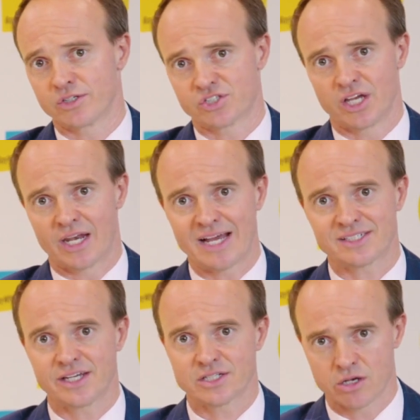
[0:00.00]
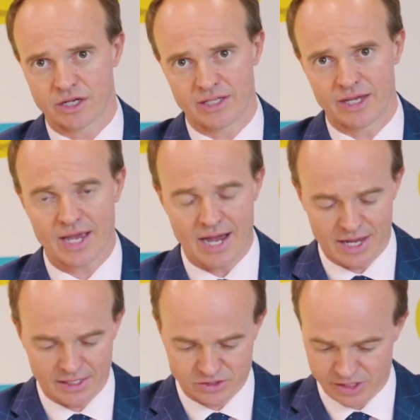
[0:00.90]
and sell assets like their
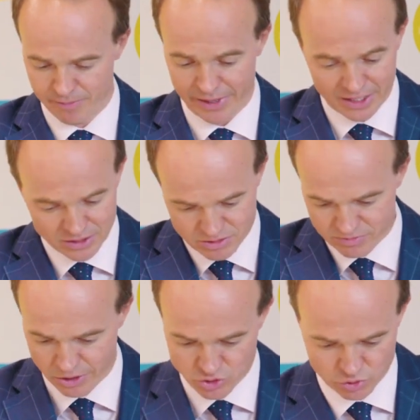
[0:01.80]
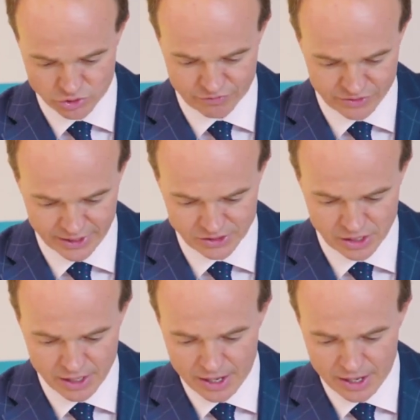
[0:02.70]
cars, their beds, those sorts of things.